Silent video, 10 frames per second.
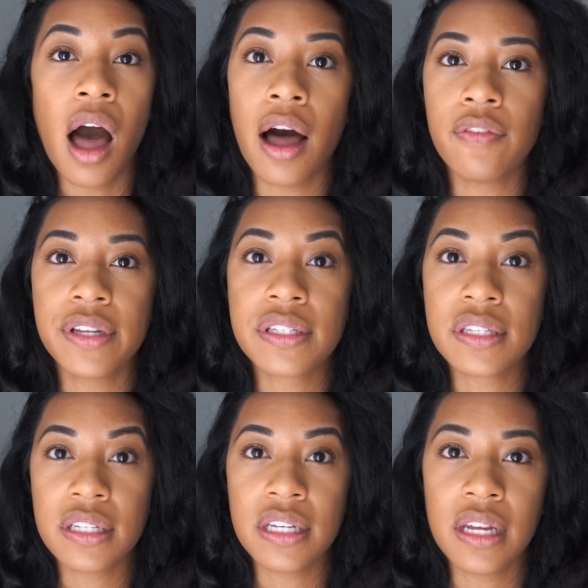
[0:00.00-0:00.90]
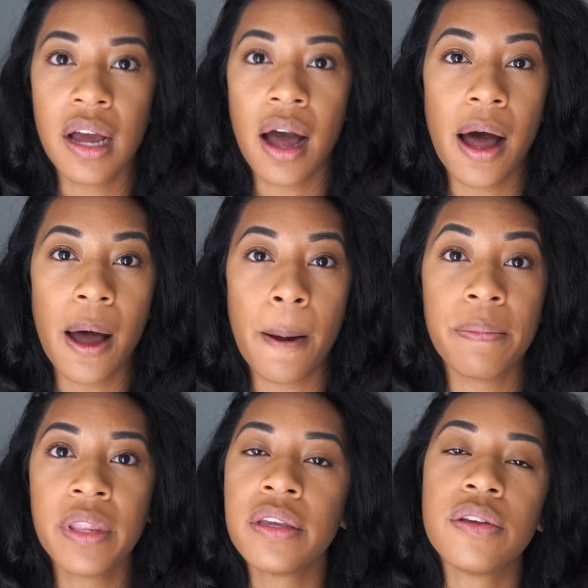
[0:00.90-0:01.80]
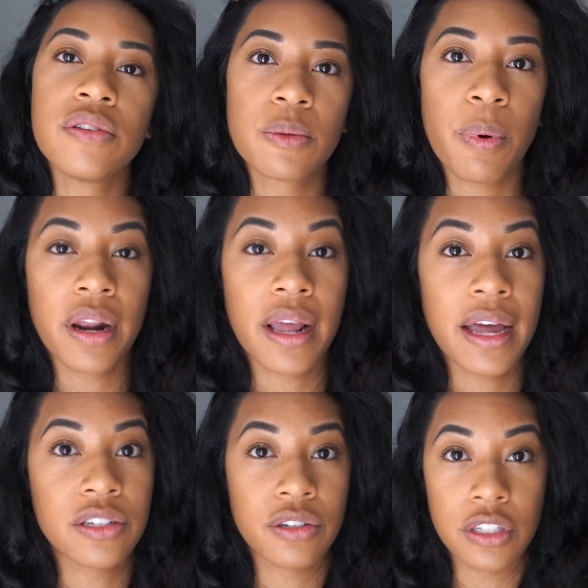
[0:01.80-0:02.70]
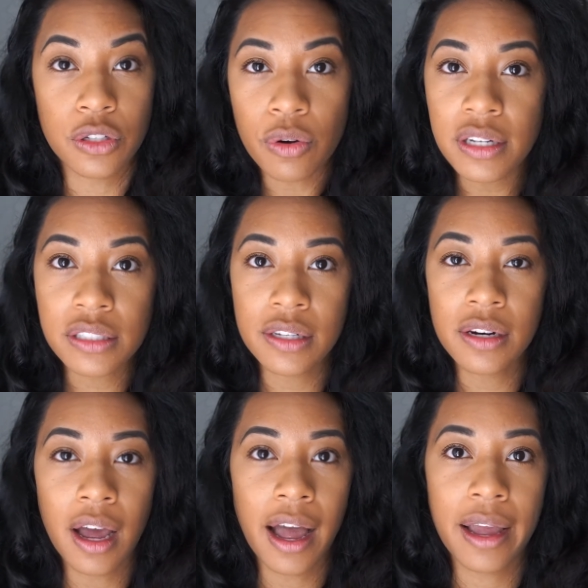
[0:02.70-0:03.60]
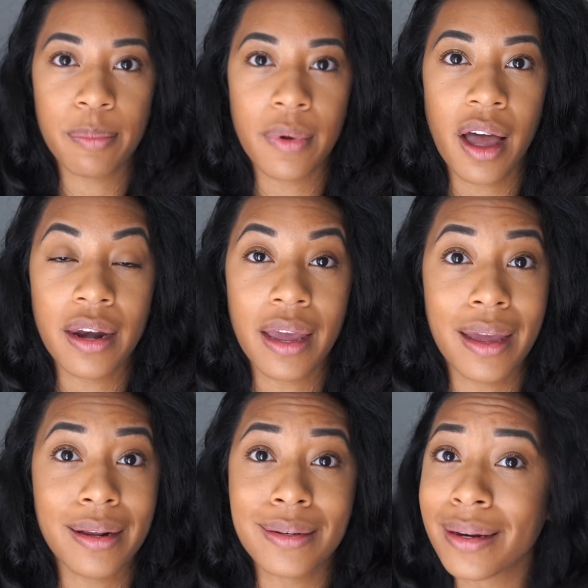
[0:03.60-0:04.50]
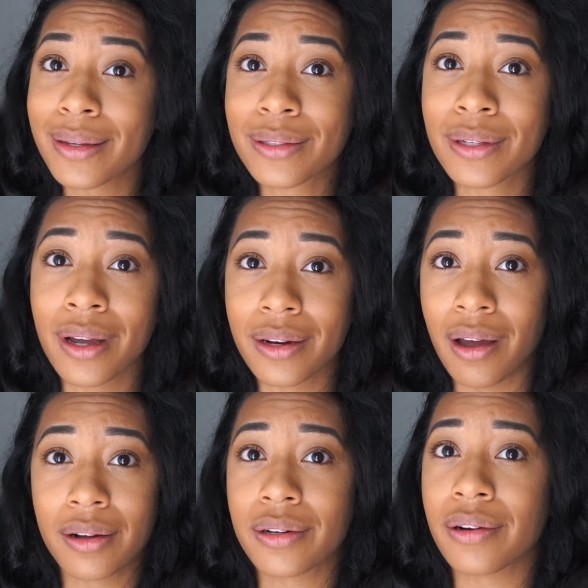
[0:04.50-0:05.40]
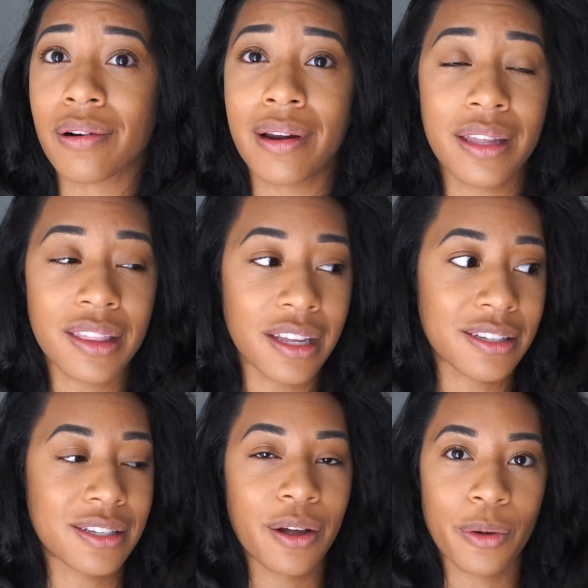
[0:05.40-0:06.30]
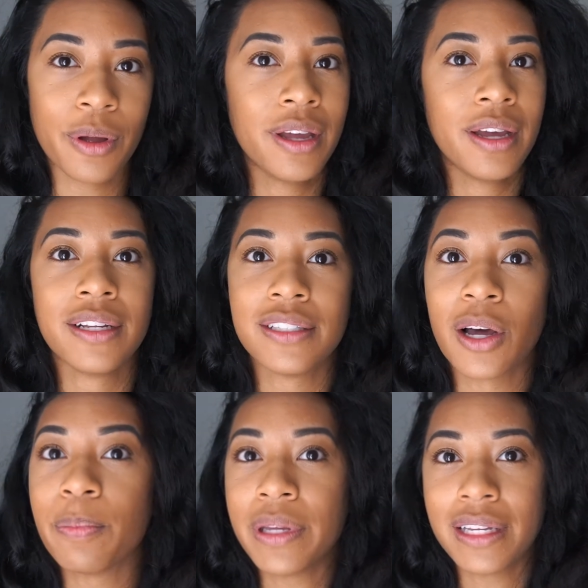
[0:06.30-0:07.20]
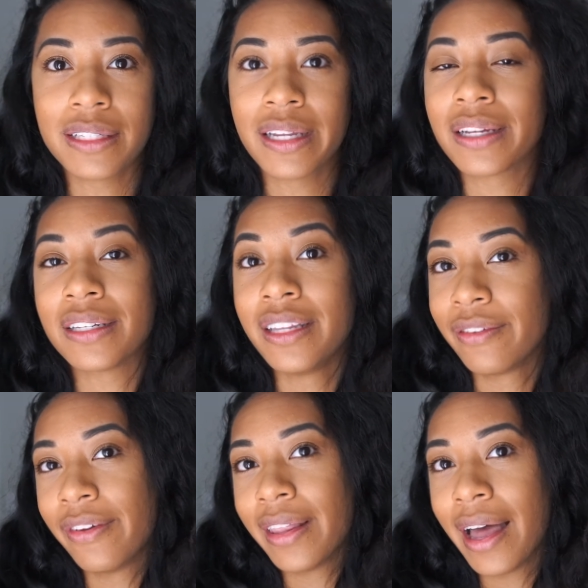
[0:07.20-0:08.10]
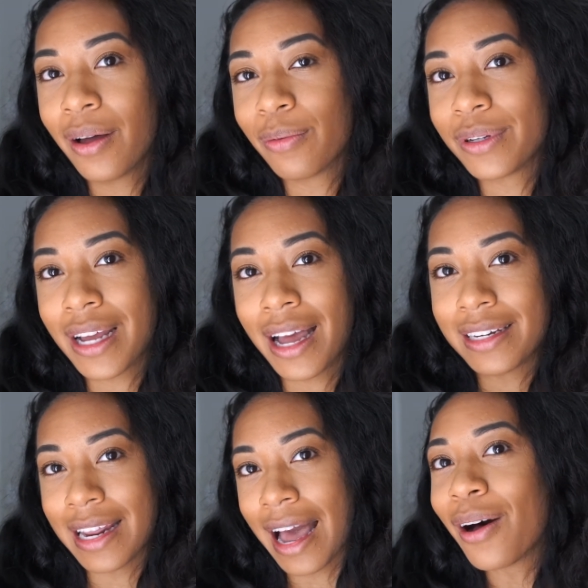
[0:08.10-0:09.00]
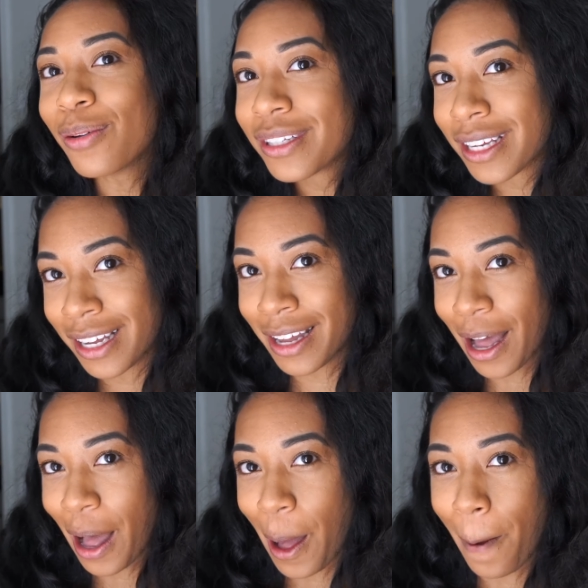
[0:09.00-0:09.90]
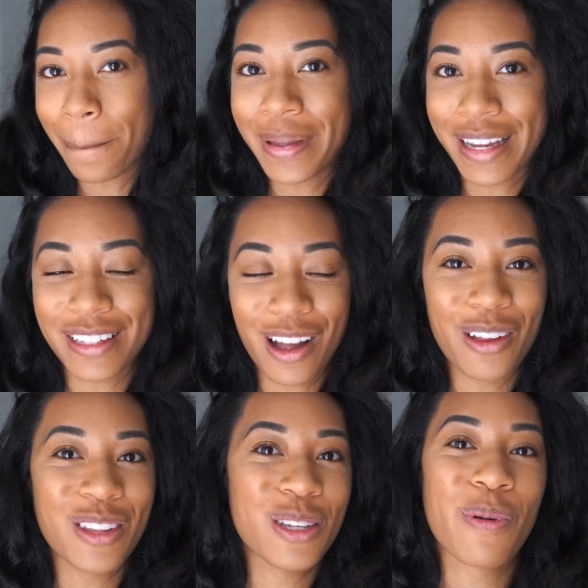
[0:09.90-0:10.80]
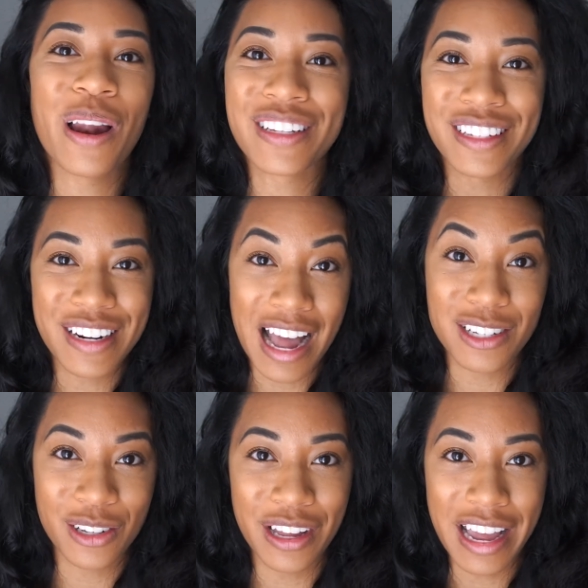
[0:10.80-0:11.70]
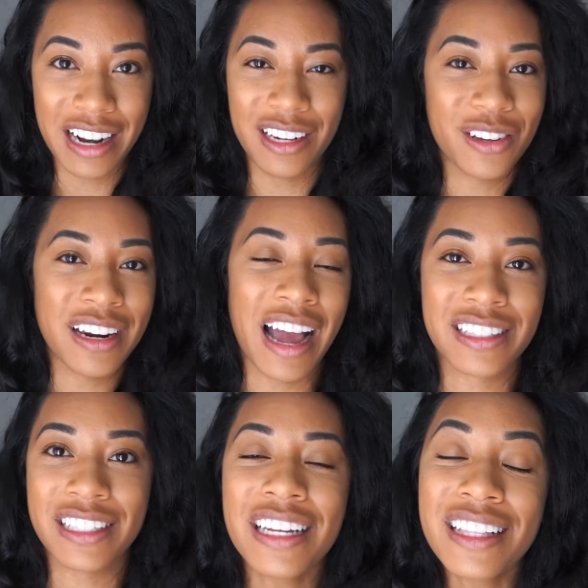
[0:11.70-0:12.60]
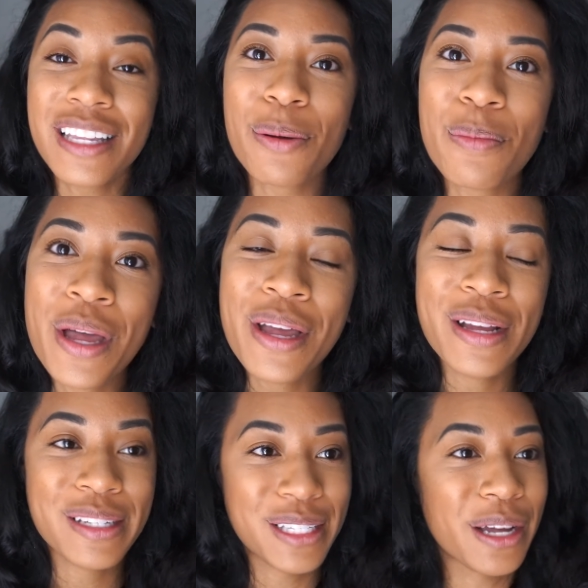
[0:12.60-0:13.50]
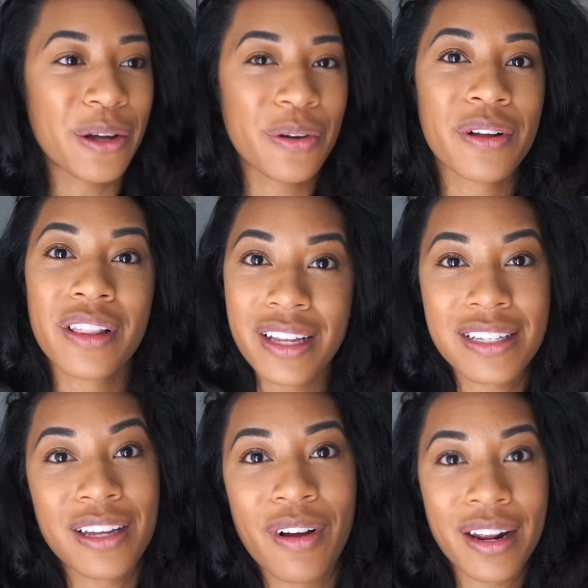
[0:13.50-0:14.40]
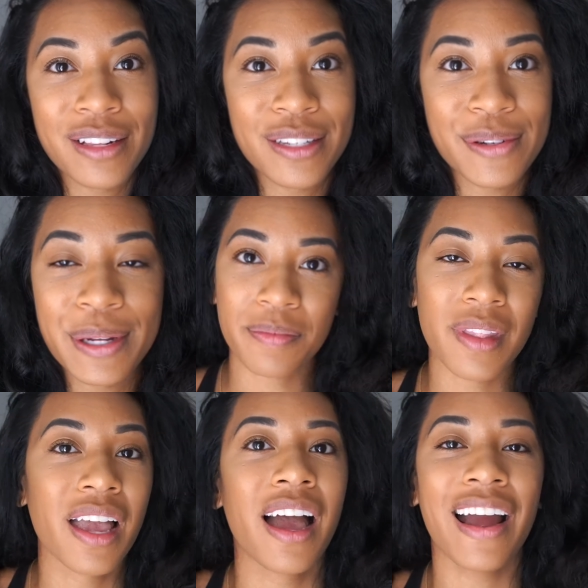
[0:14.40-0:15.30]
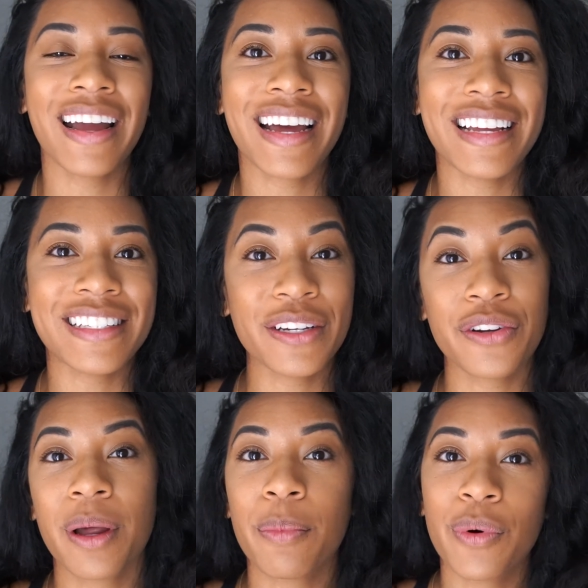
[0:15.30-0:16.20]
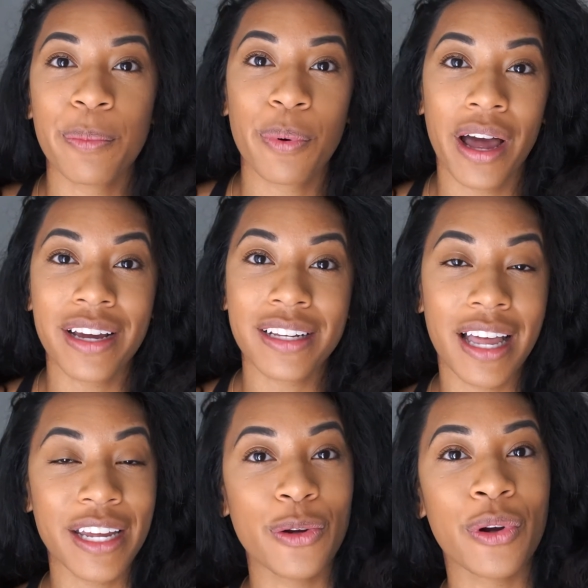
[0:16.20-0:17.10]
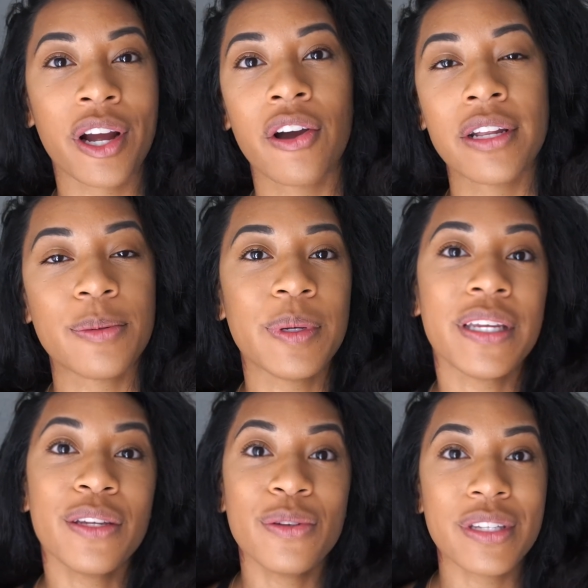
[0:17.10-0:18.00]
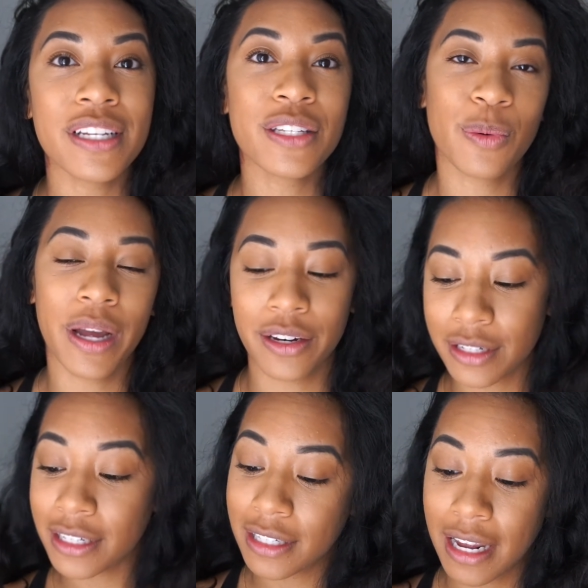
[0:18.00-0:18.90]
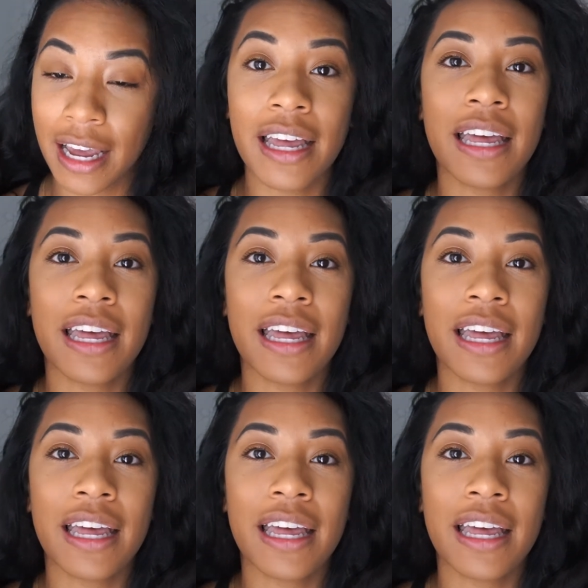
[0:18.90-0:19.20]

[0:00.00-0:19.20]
Obviously, use this product at your discretion. I am not a dentist, a doctor, or anything, so don't be saying your teeth fell out, which I doubt, because all these products are natural and you can actually eat them. So let's get into it. Alright guys, so your number one product that you are going to be using to whiten your teeth today